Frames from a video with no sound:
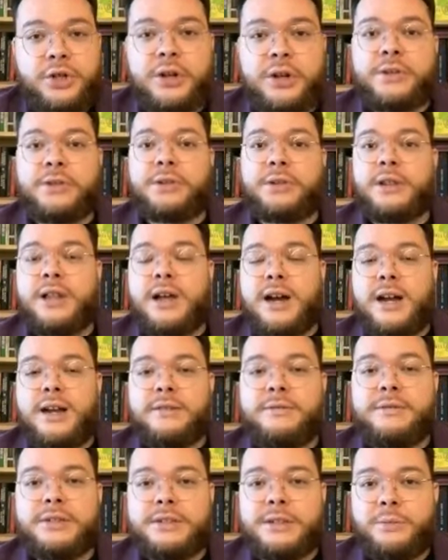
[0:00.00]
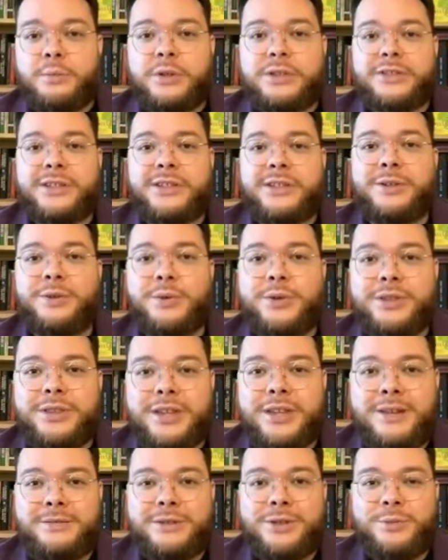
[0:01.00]
chunk of their lives, and then once they do it,
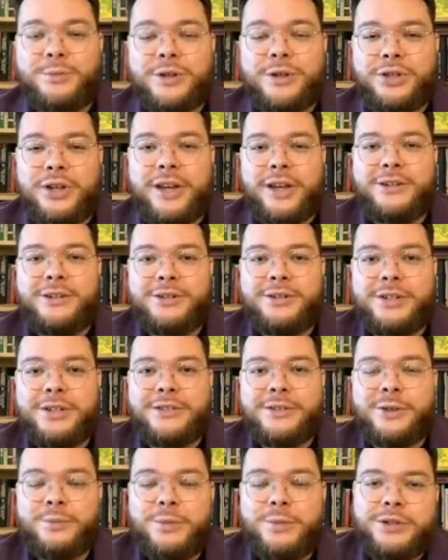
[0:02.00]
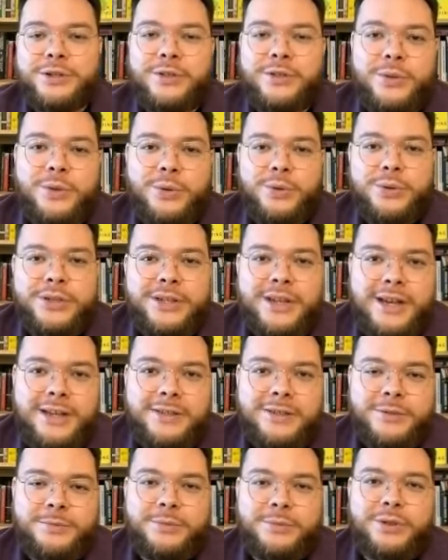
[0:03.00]
they have so much energy and so much
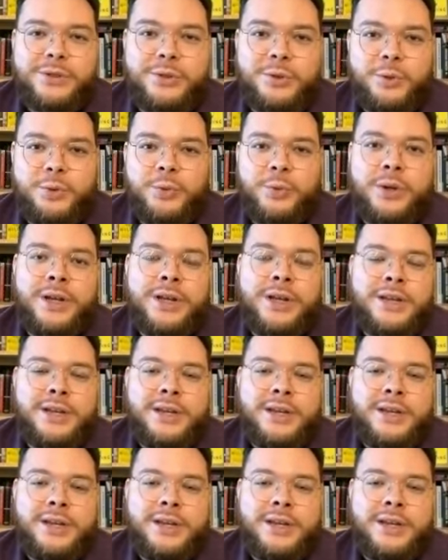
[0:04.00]
enthusiasm to